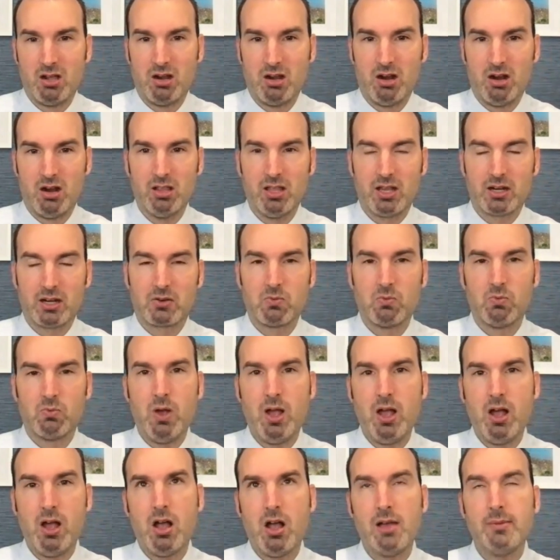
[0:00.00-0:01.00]
are like,
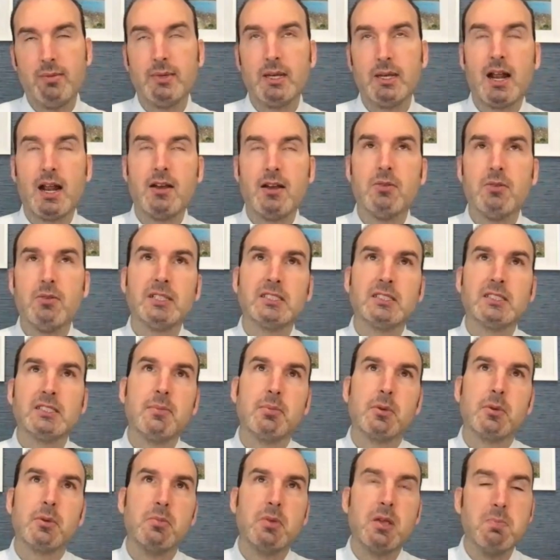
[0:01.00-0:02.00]
"Well, I mean, I know my
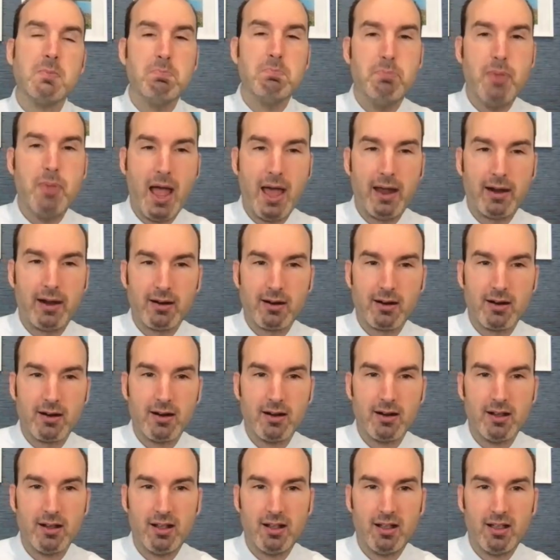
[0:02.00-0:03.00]
sleep could be
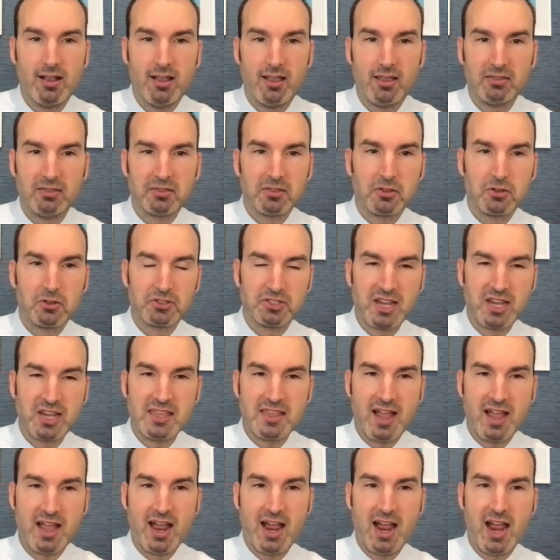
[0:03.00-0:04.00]
better." They'll say
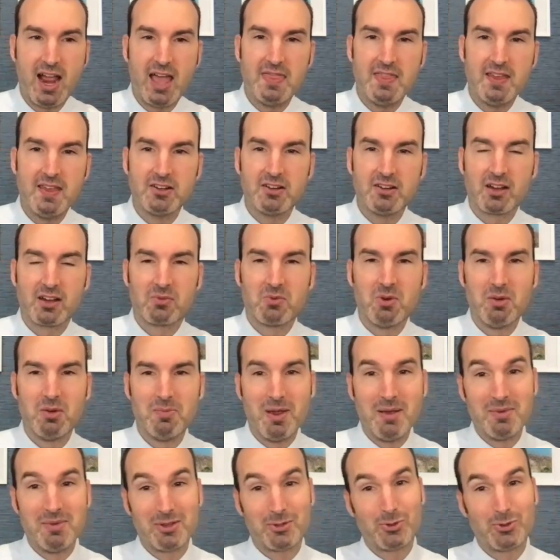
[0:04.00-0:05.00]
that and then you're like, "Well,
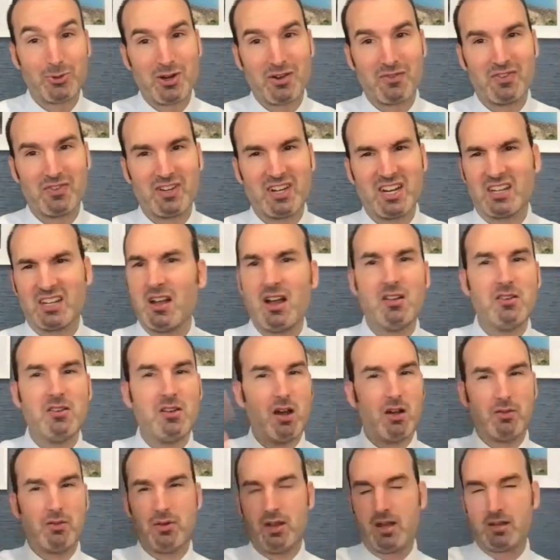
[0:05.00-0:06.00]
maybe that's why you're fatigued." Oh
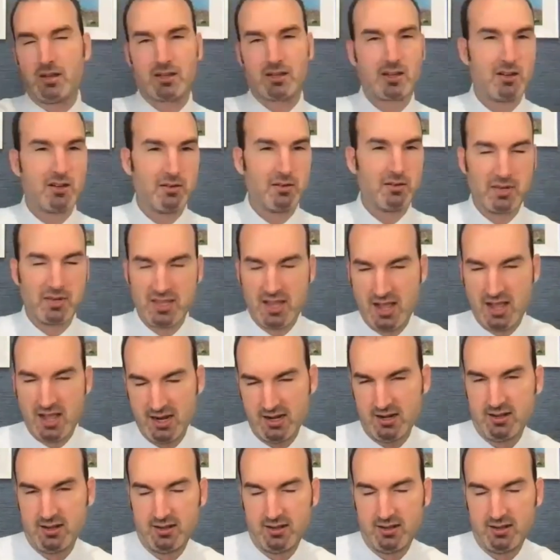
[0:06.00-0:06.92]
no, no, it couldn't be that.